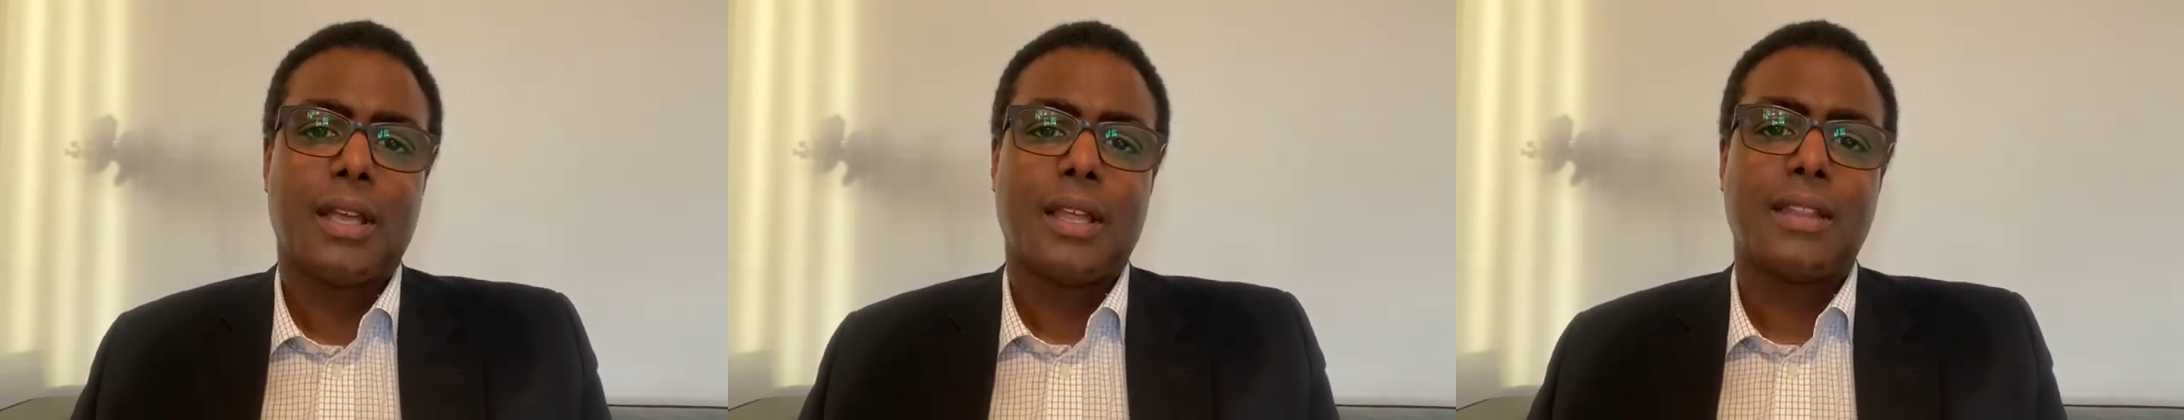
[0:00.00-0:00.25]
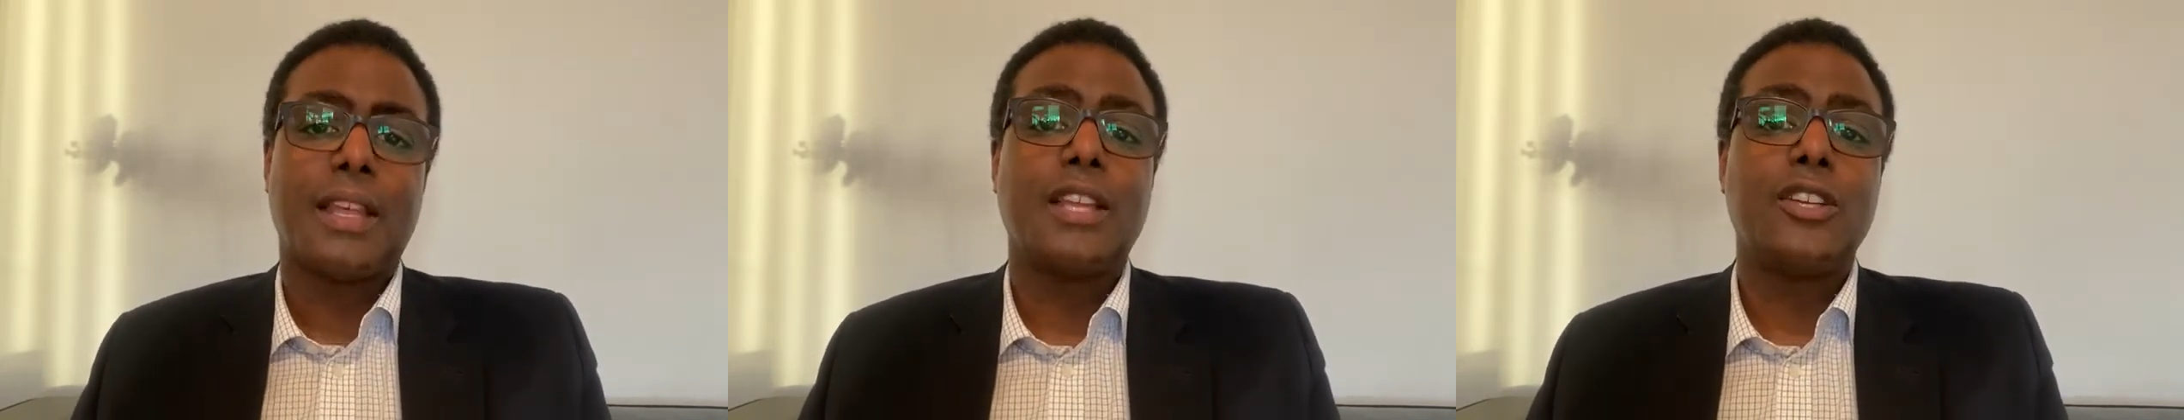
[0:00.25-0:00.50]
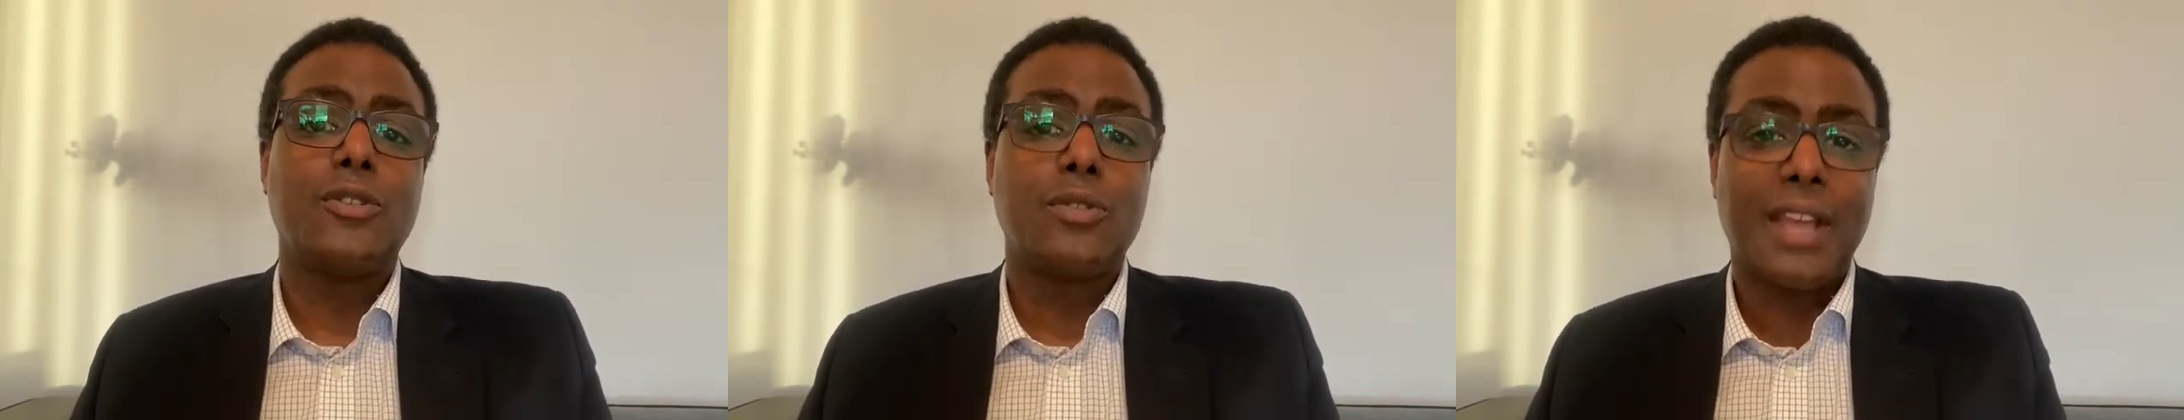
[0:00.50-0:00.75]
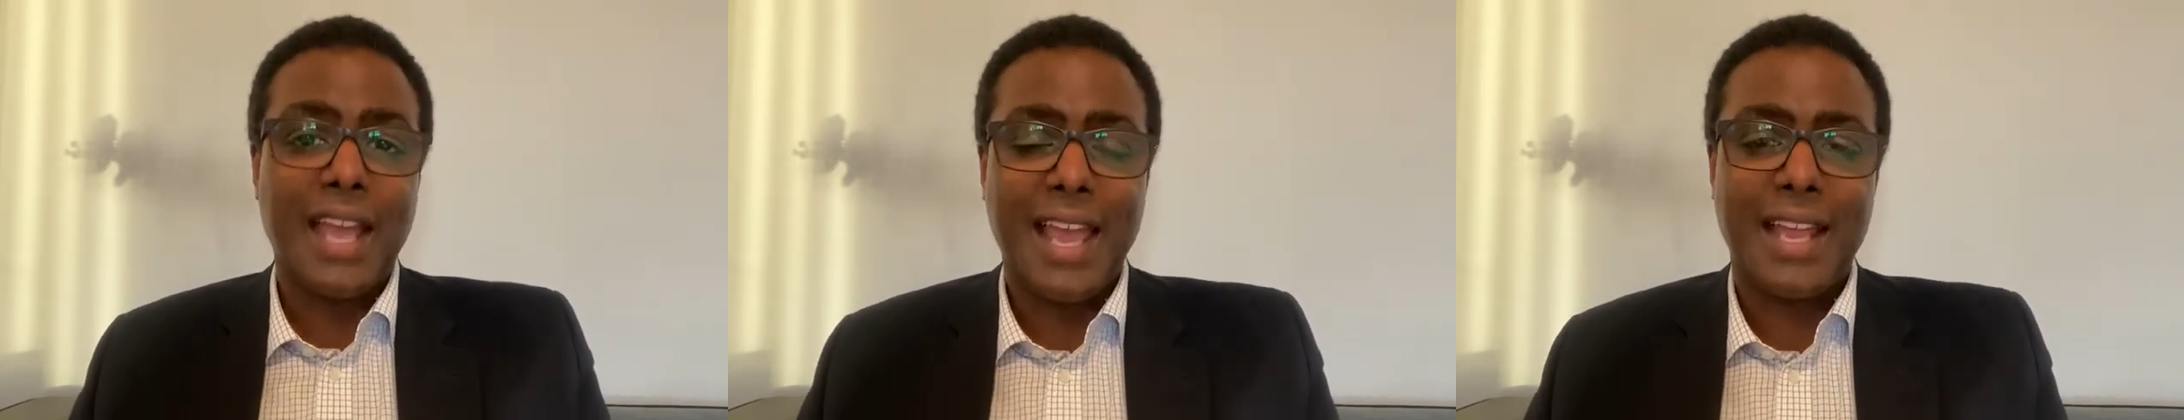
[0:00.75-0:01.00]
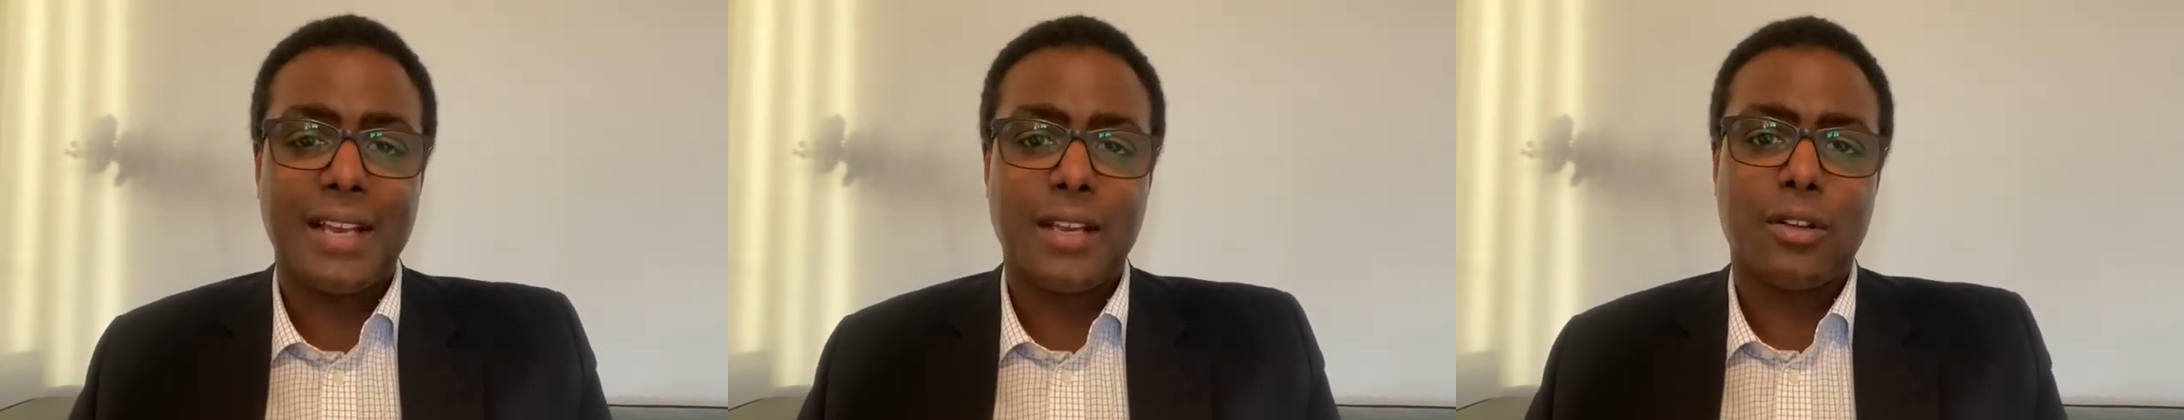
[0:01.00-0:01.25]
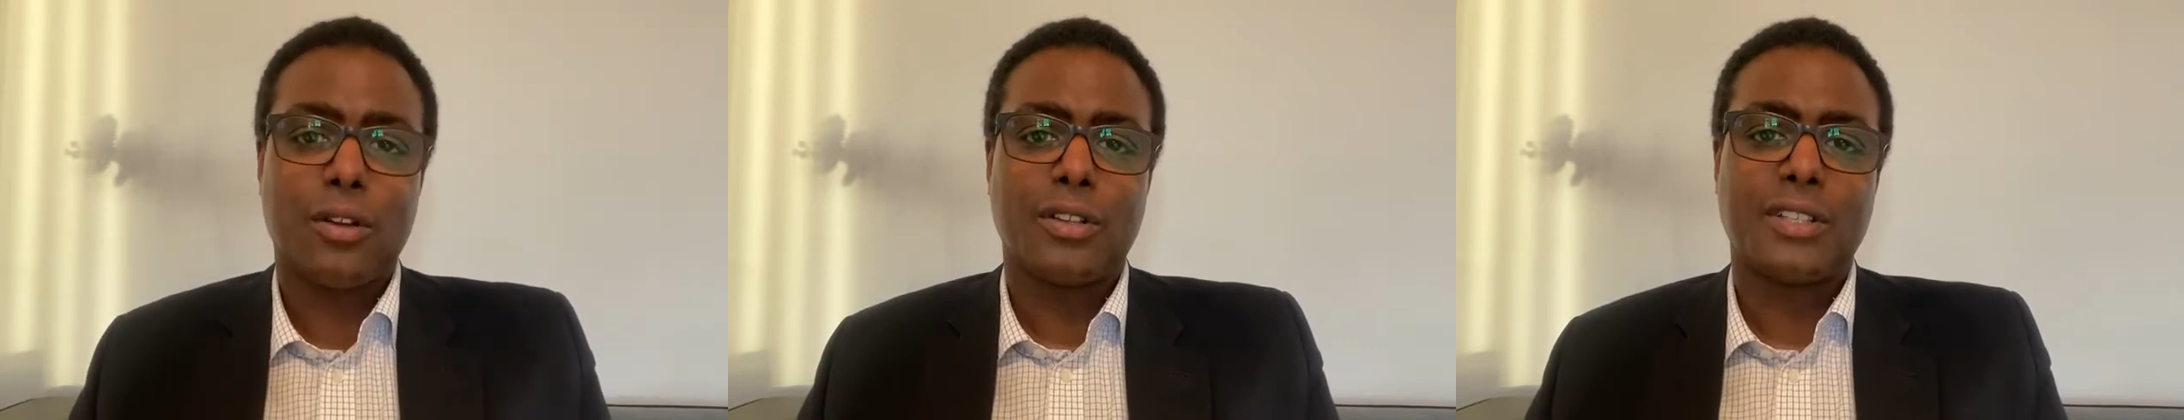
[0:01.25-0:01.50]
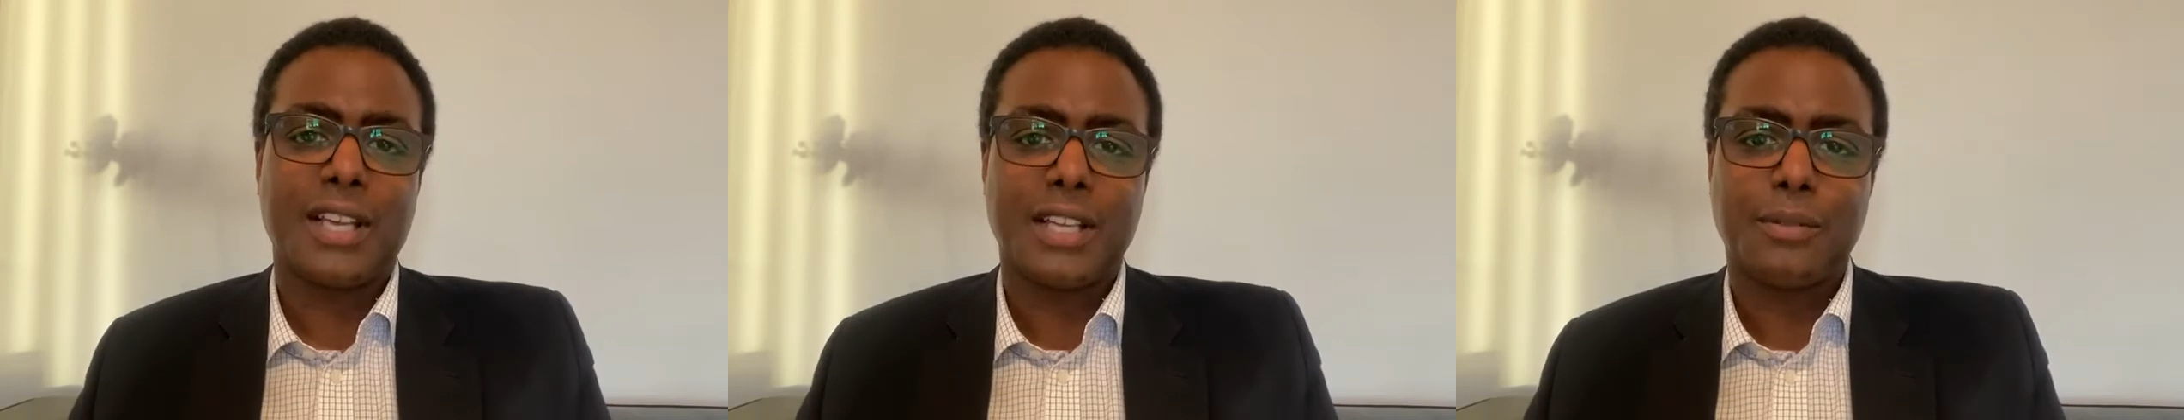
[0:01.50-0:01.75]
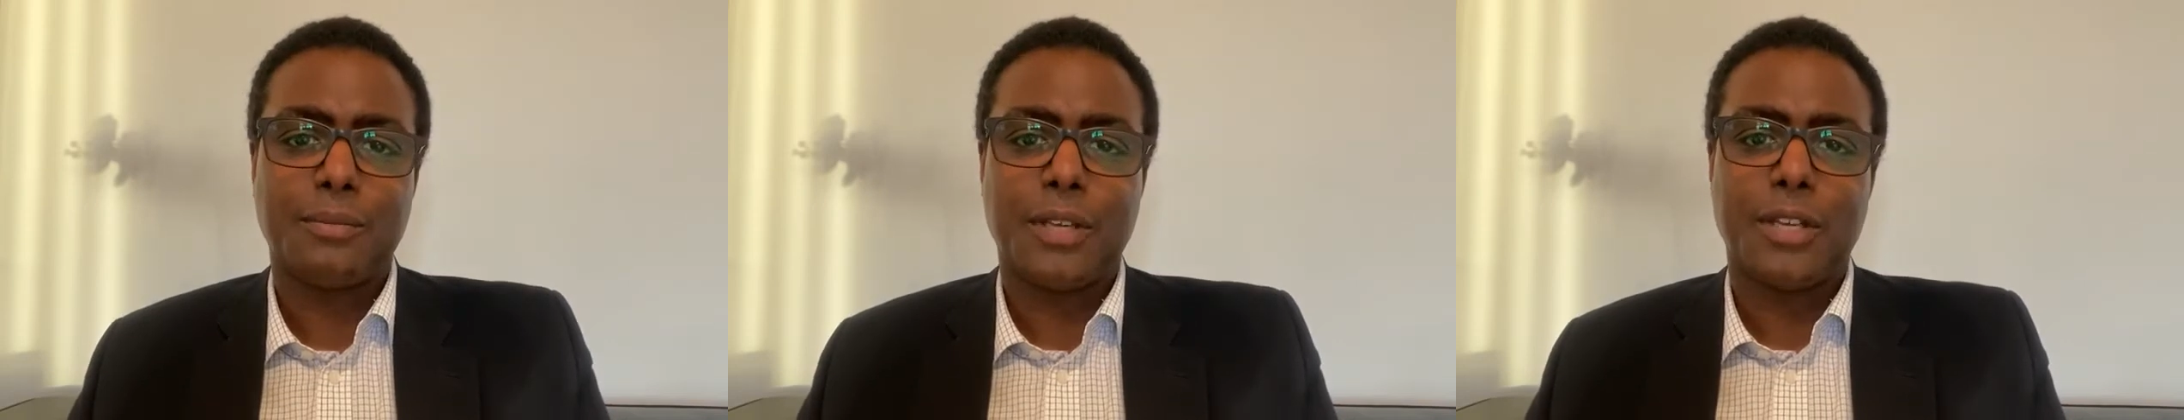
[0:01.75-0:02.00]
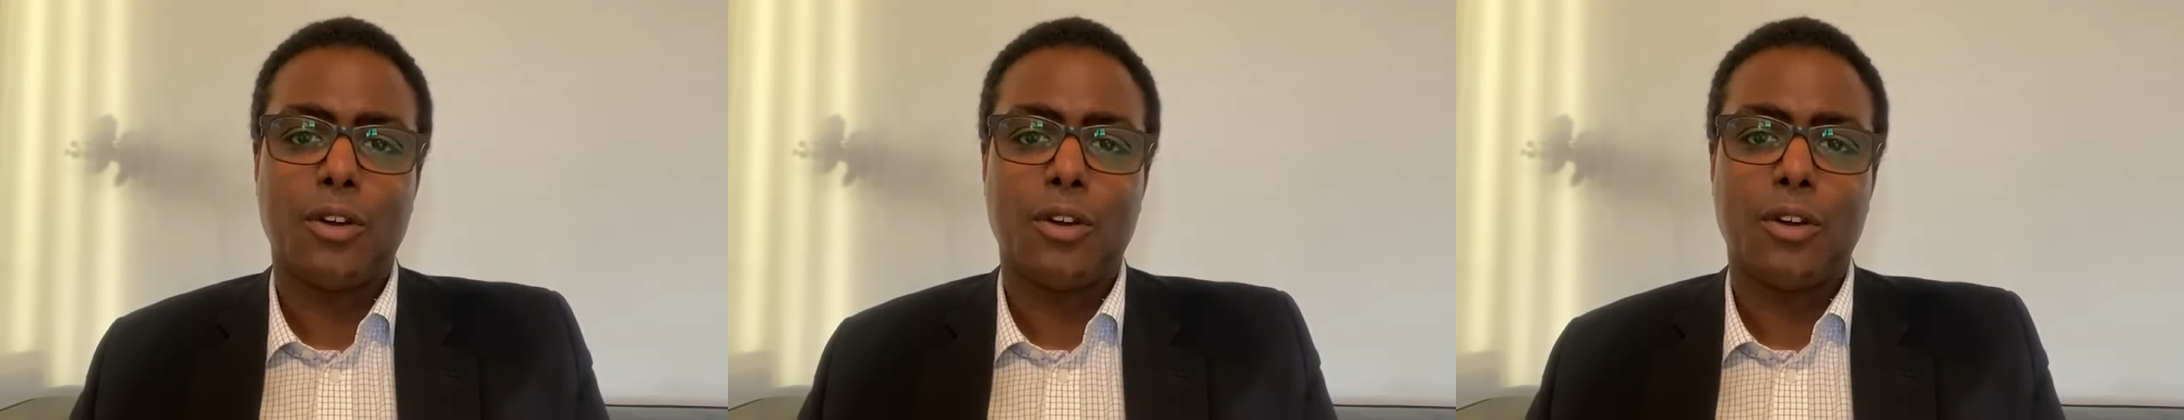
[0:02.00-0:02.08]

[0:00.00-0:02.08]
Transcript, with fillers: then you can contact me